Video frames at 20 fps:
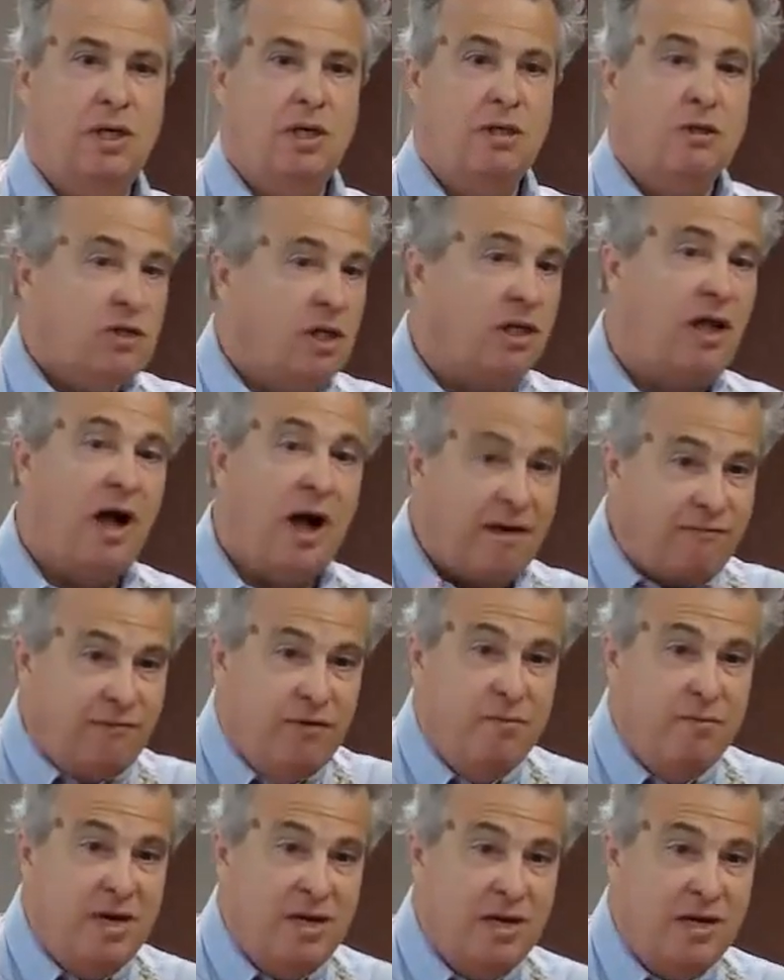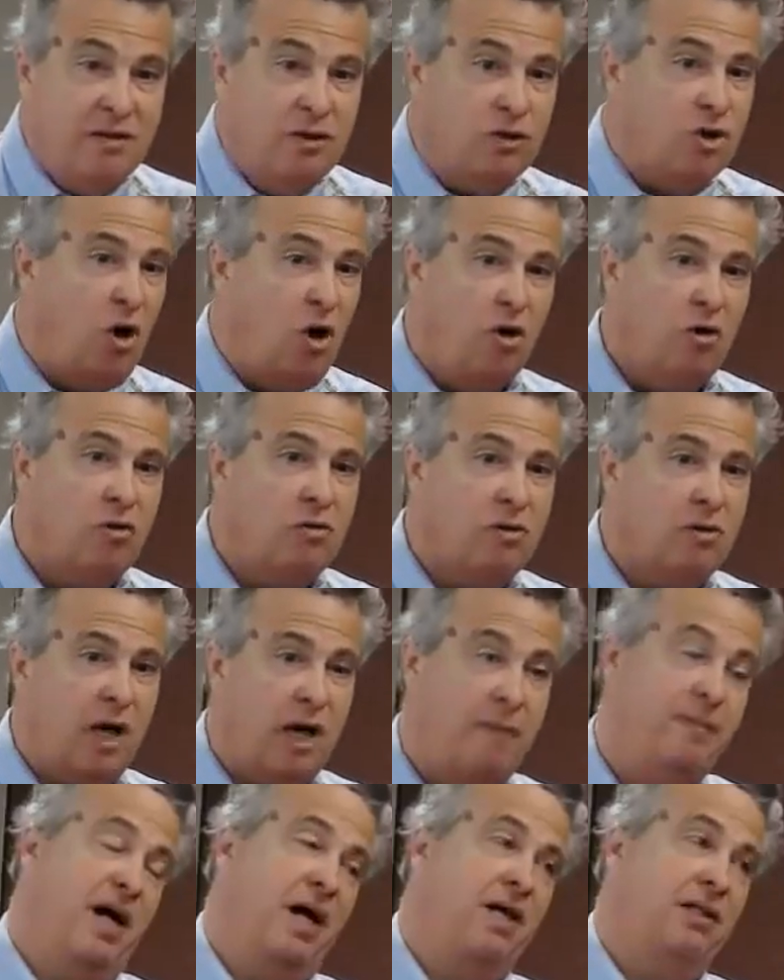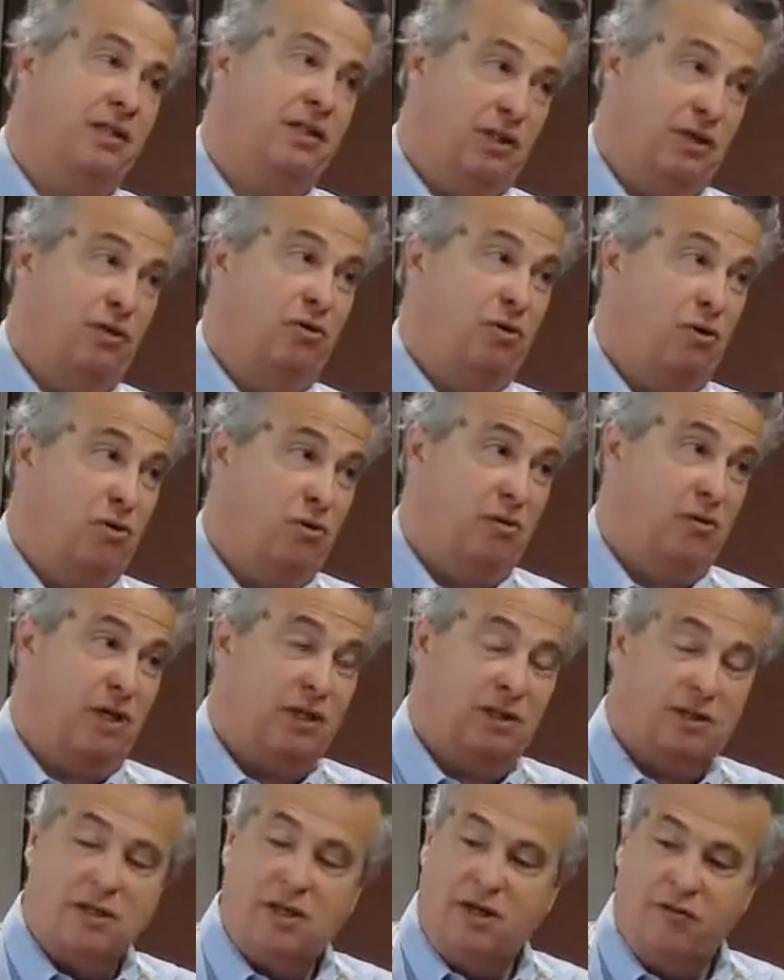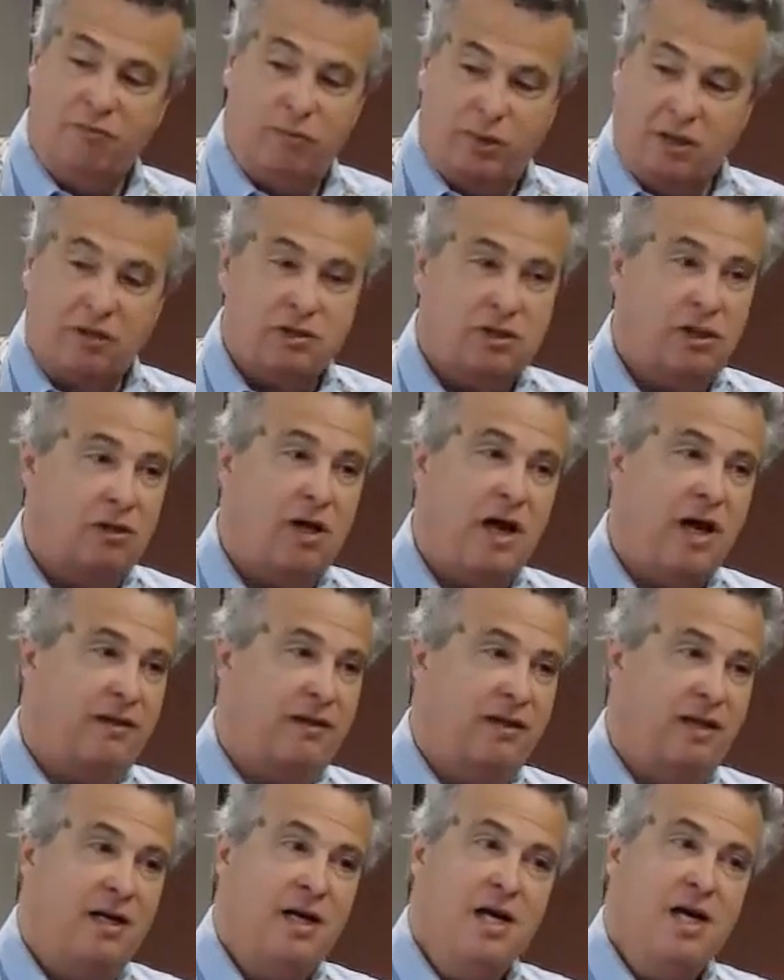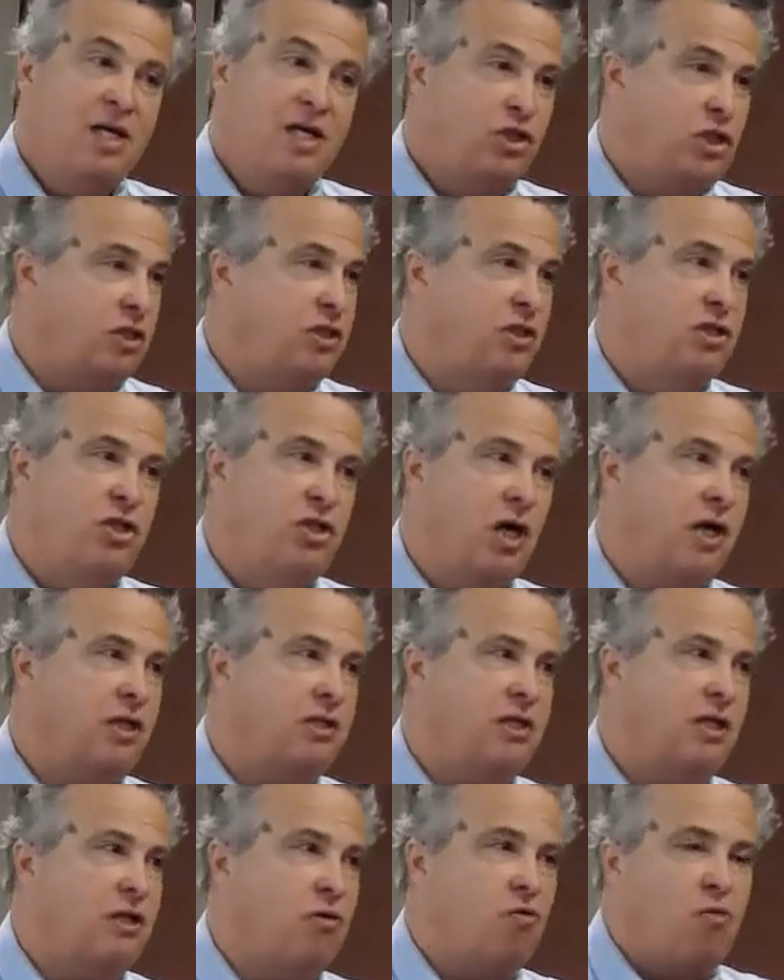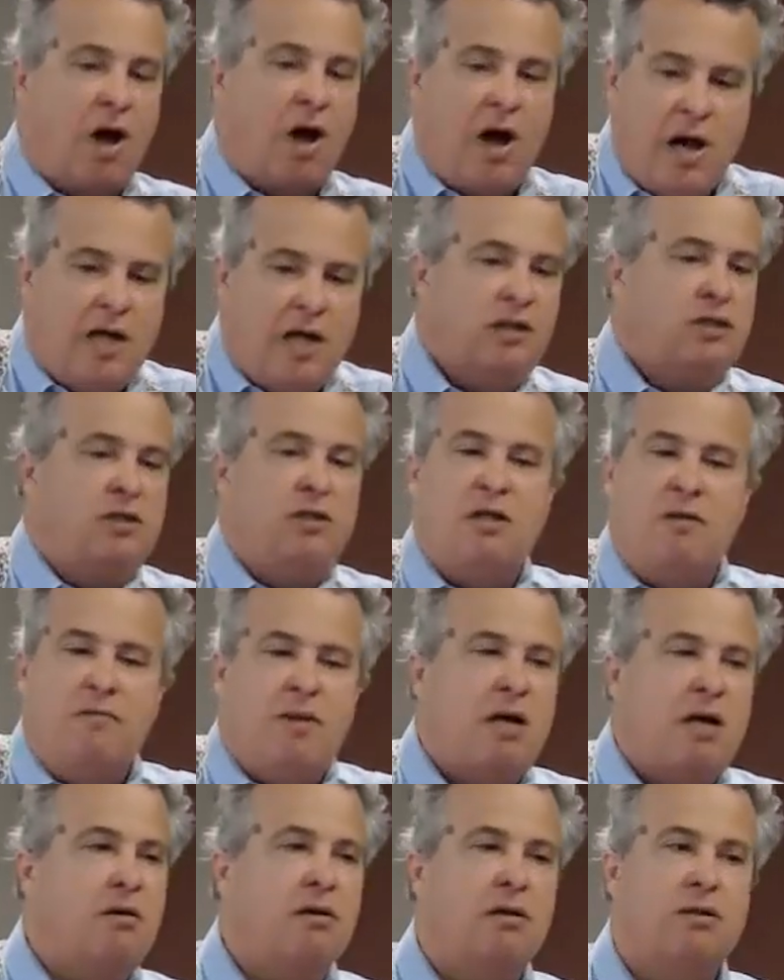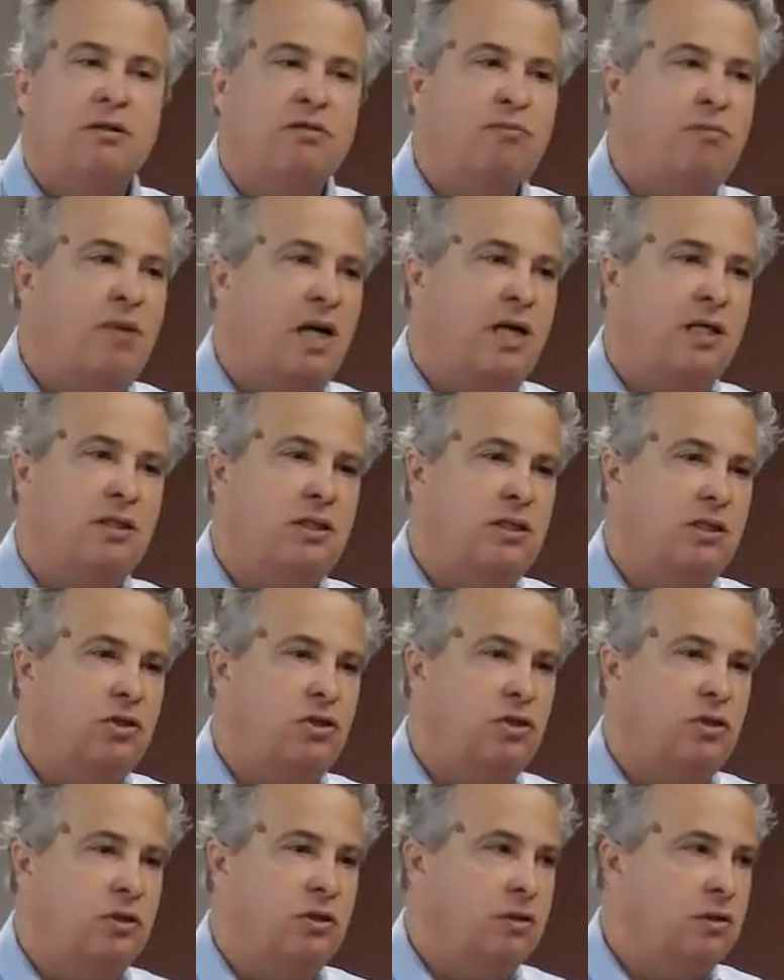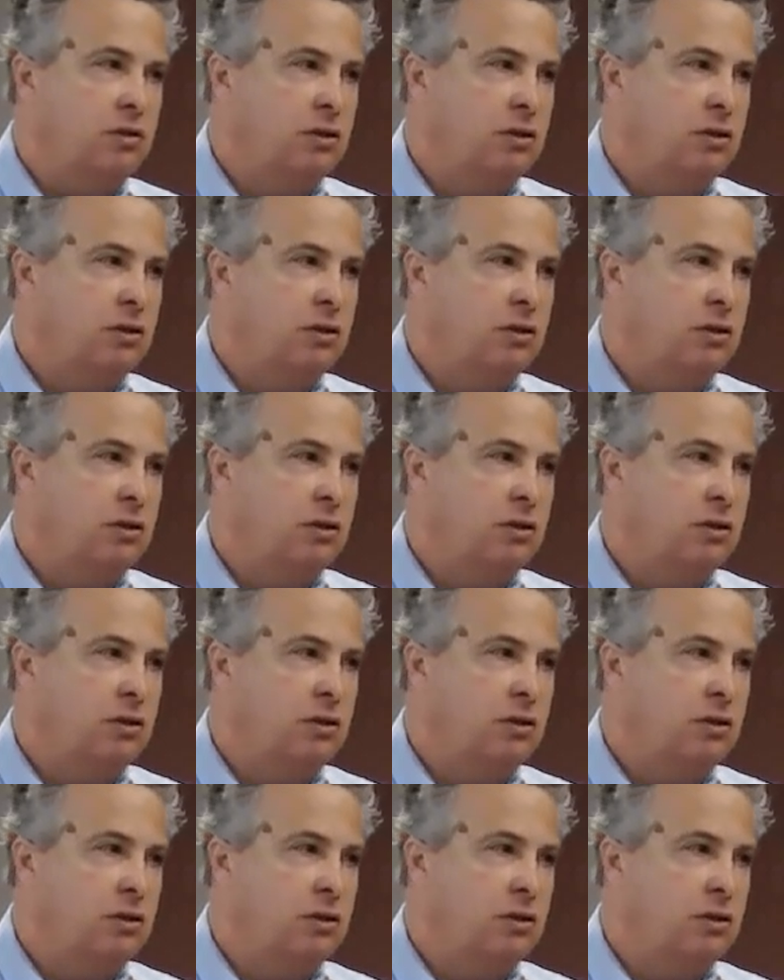There's a lot for me. There's a whole lot. I mean, I listen to a whole lot of stuff, but there's a lot that just doesn't rise to the merit of my attention.